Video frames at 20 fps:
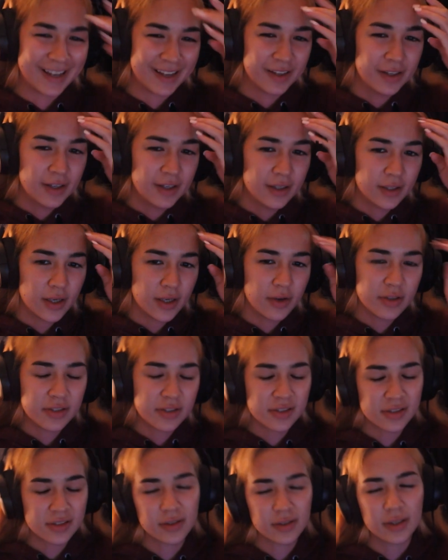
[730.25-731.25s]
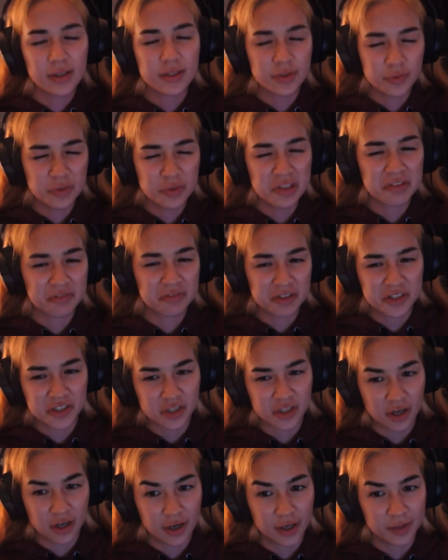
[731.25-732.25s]
No, it's just it's a really fringe
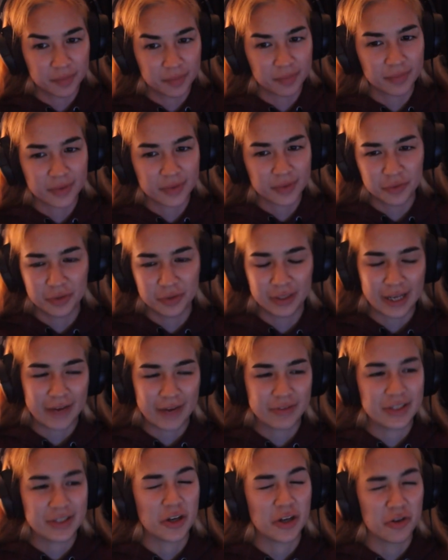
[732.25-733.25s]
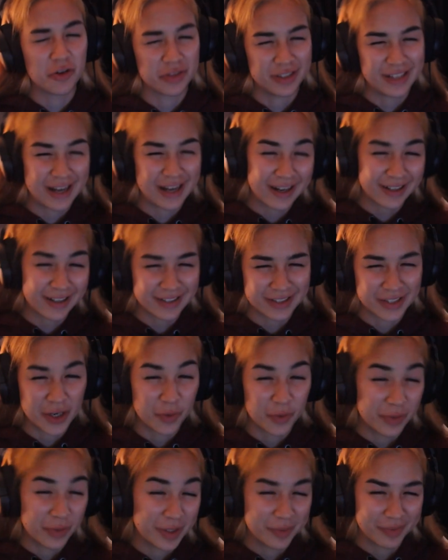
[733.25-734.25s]
card. You really have yeah. to know the deck to know
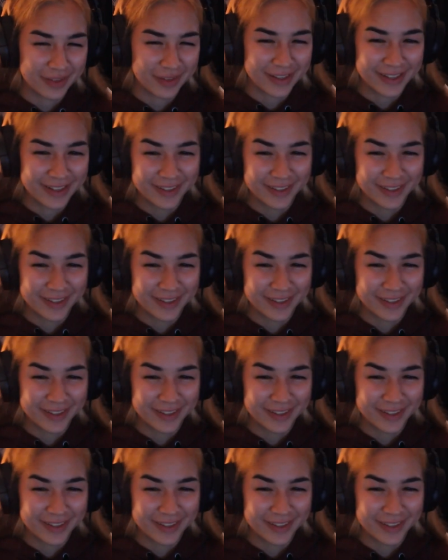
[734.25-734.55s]
when to play it.